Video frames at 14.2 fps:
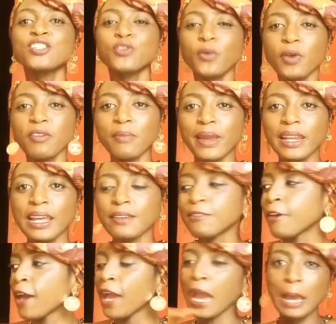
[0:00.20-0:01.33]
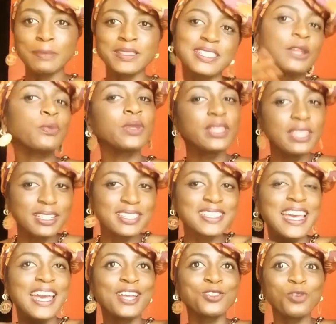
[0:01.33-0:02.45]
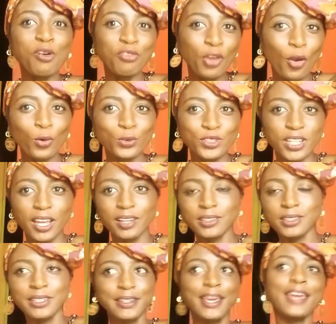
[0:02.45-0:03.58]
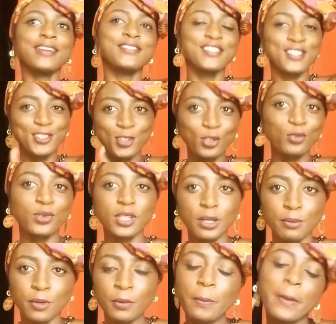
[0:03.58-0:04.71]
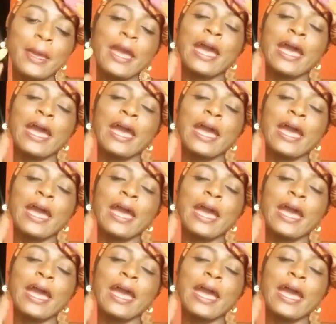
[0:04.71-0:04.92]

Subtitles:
Story of my life. I'm seated with this 12-year-old child and she's studying with her mom.